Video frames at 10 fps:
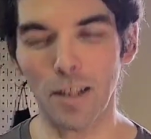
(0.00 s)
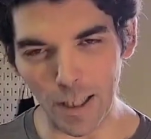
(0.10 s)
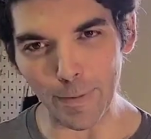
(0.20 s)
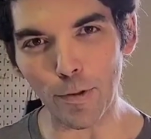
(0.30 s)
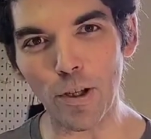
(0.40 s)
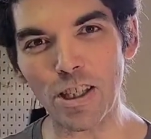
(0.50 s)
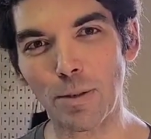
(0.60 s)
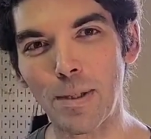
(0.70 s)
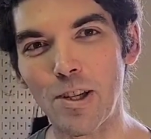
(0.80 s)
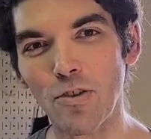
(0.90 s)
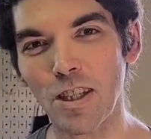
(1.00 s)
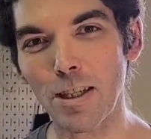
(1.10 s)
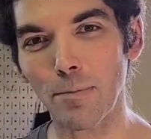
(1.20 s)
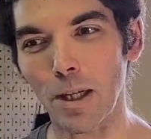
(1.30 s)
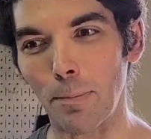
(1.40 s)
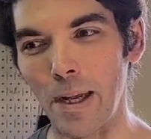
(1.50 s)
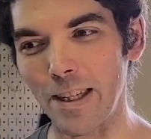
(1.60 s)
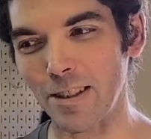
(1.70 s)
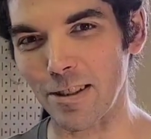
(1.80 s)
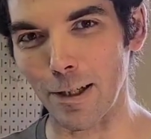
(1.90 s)
I'm going to be using my
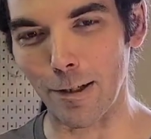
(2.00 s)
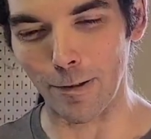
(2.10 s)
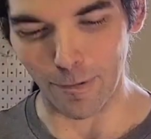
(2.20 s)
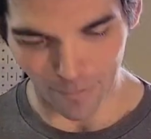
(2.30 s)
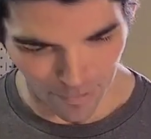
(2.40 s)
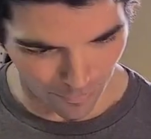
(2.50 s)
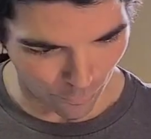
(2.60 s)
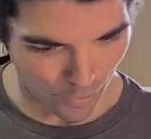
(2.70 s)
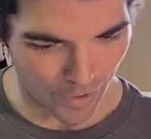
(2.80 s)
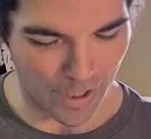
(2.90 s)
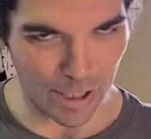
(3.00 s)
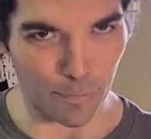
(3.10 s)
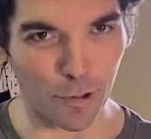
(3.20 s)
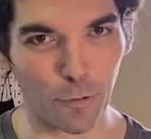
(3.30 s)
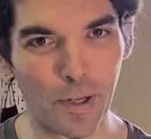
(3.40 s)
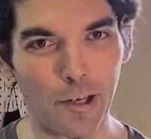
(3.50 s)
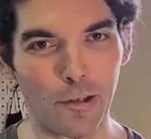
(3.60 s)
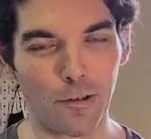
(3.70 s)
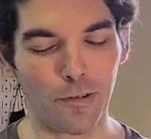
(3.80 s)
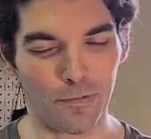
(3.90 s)
bandsaw for the
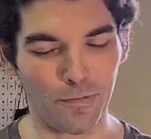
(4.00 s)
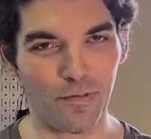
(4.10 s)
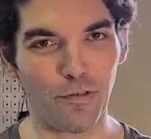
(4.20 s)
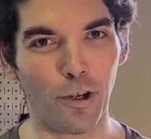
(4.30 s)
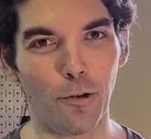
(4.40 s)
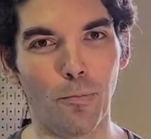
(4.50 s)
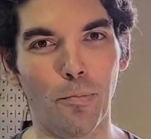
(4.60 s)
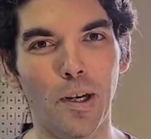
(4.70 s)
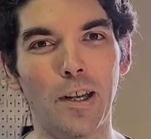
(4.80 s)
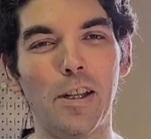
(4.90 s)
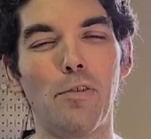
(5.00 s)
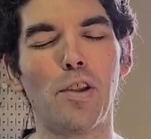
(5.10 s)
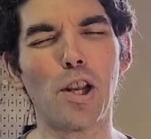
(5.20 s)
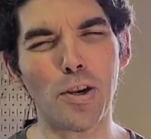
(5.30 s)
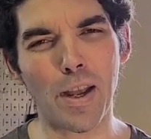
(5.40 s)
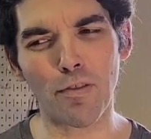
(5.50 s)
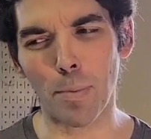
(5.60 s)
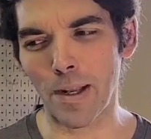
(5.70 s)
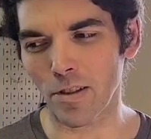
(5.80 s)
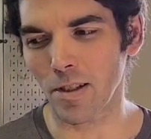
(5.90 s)
8mm foam, but if you don't have a
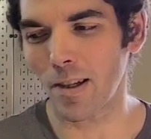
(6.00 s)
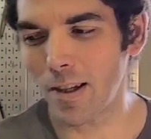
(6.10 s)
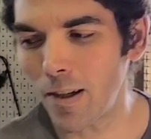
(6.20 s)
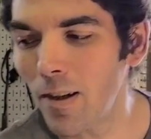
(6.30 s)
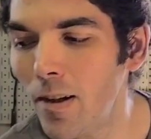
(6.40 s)
bandsaw,